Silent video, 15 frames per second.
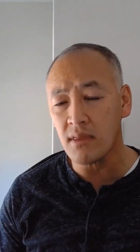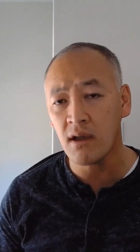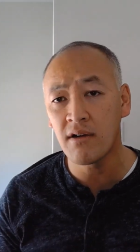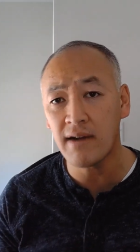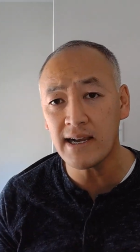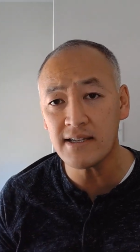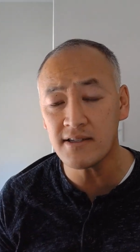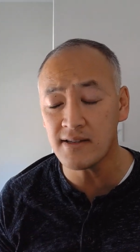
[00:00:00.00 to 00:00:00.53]

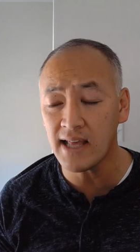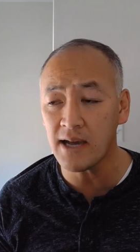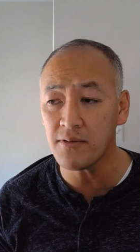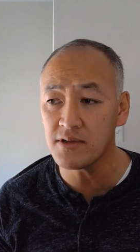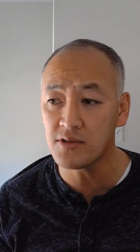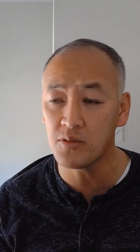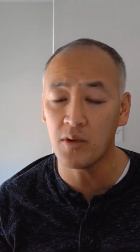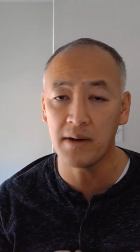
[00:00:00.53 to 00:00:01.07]
All right, so that
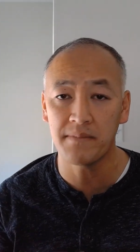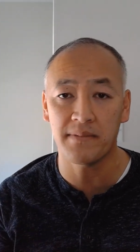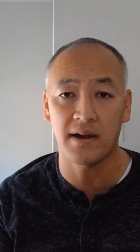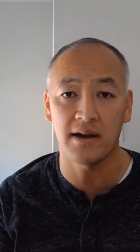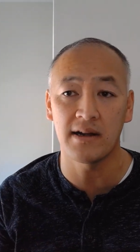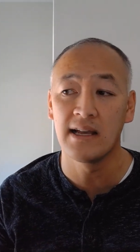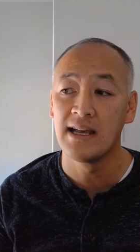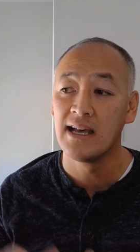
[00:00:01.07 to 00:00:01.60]
was one
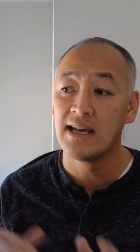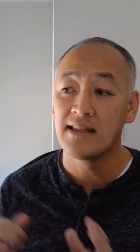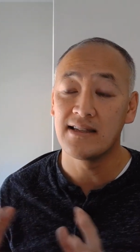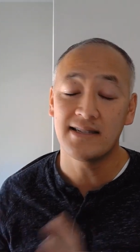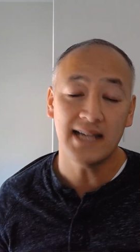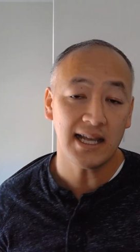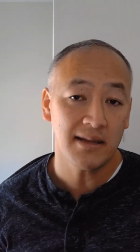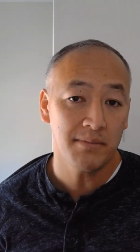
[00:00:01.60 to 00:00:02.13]
part.
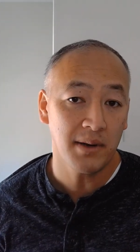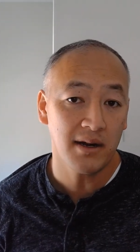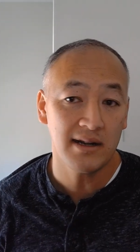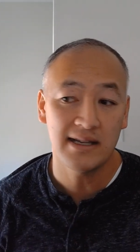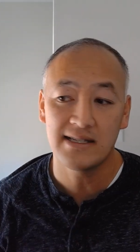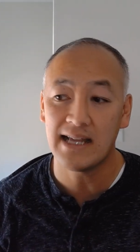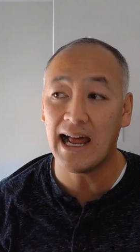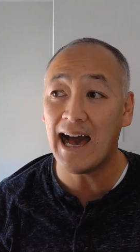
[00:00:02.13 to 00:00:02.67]
The second
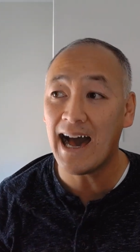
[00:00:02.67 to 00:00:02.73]
part is that